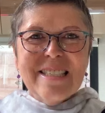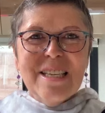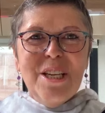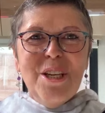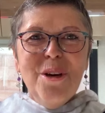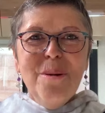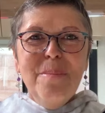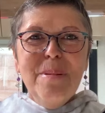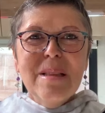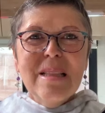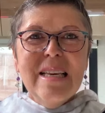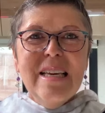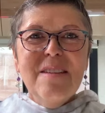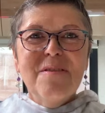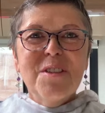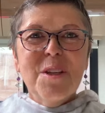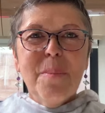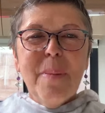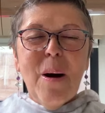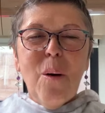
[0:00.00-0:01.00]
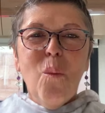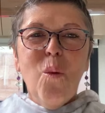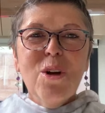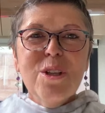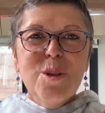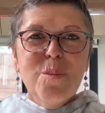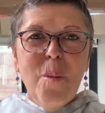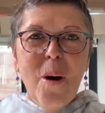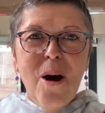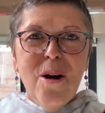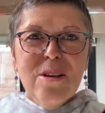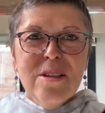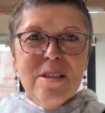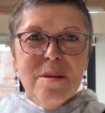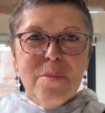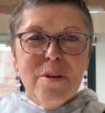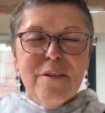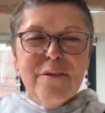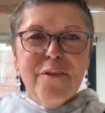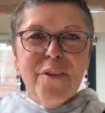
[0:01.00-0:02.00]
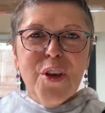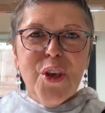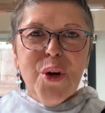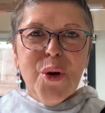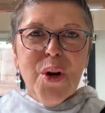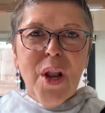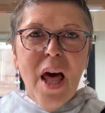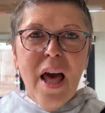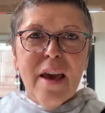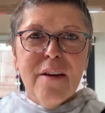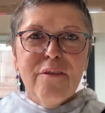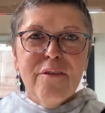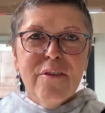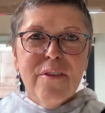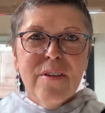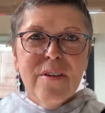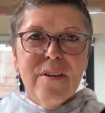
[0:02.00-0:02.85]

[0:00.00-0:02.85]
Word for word: and your beliefs about what's possible for your life,